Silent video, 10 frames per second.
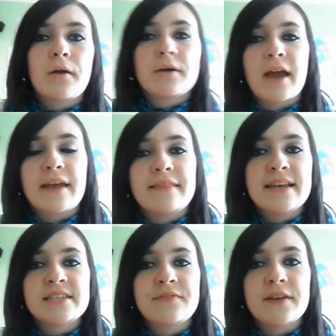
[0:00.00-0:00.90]
Okay,
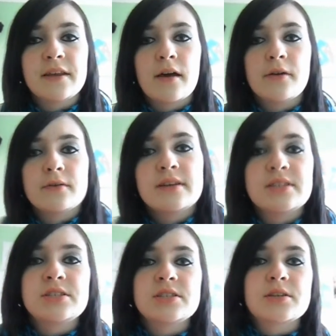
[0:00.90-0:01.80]
this video
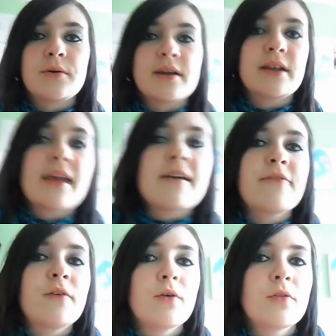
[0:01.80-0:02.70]
is just quickly
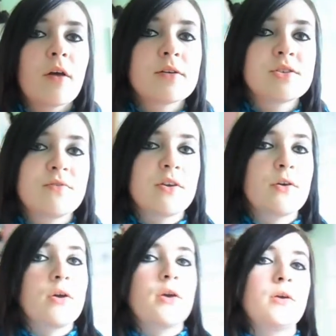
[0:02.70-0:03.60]
for those of
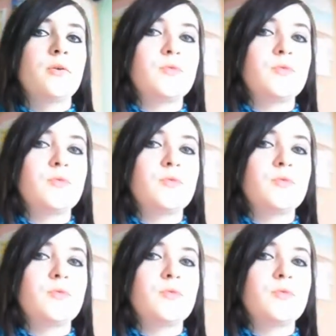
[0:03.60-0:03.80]
you who